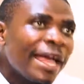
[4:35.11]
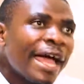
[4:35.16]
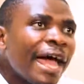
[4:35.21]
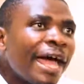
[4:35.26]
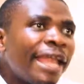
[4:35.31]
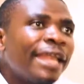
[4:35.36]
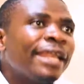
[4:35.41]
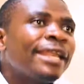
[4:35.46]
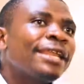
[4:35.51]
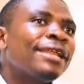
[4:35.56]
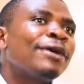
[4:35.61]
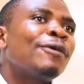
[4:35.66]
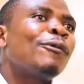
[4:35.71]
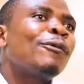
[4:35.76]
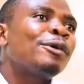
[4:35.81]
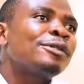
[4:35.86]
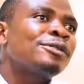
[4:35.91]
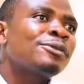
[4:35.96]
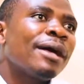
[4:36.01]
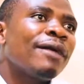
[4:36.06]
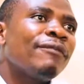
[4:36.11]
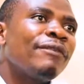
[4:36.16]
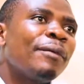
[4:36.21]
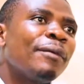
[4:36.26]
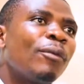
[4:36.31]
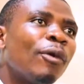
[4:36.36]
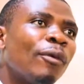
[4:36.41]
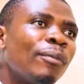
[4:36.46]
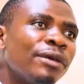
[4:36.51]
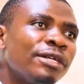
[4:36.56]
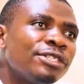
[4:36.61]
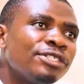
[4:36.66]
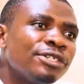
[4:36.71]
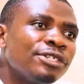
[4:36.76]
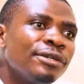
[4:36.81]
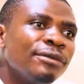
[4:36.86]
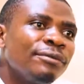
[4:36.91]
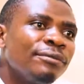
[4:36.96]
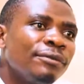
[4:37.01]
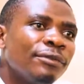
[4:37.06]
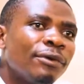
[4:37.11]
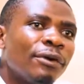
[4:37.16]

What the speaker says: And we also have a population